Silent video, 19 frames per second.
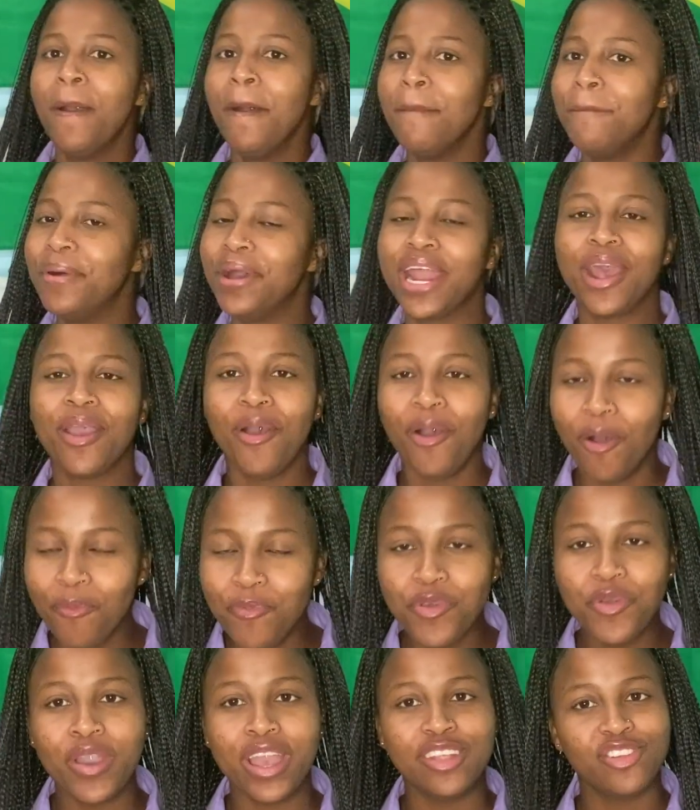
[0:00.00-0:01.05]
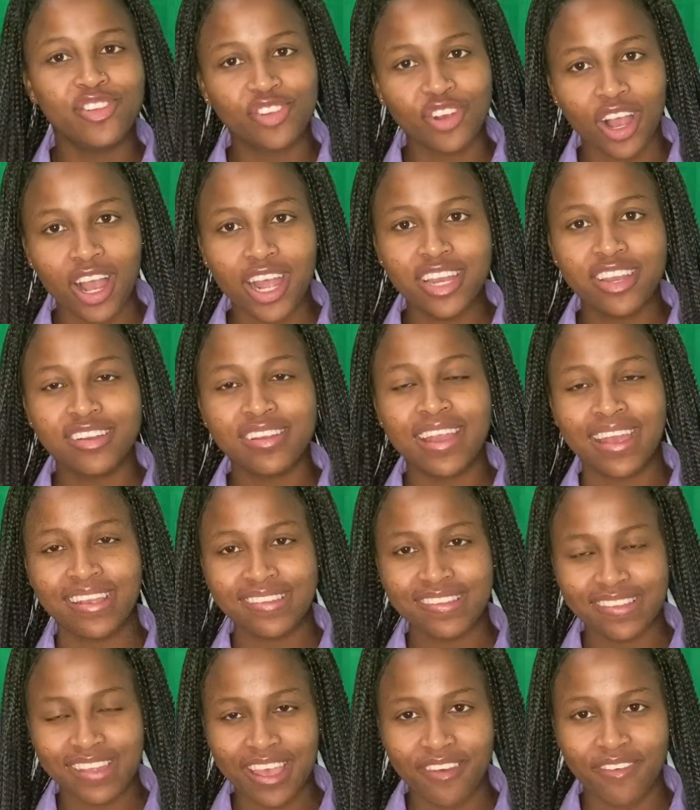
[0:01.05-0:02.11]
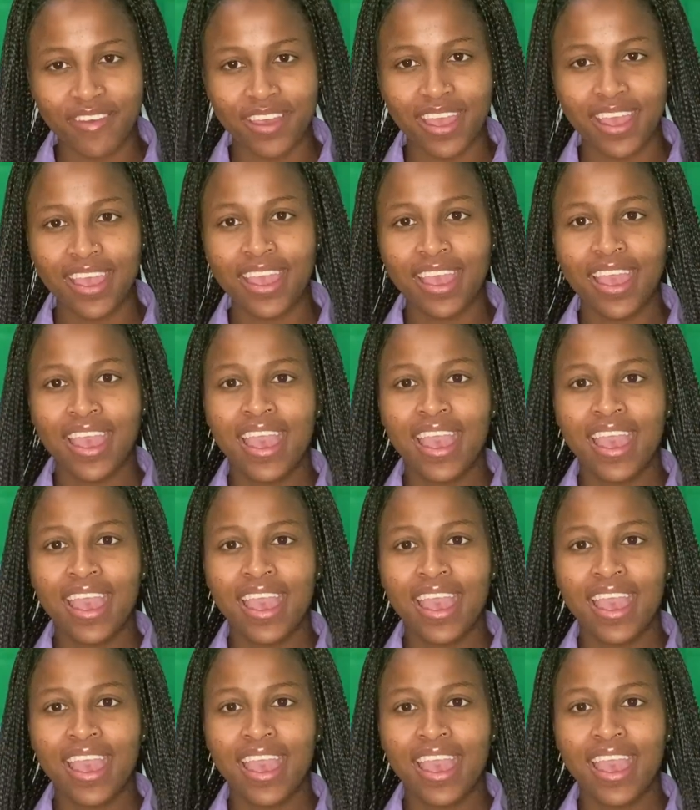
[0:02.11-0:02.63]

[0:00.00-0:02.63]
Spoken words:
but I hope you enjoyed your Thanksgiving.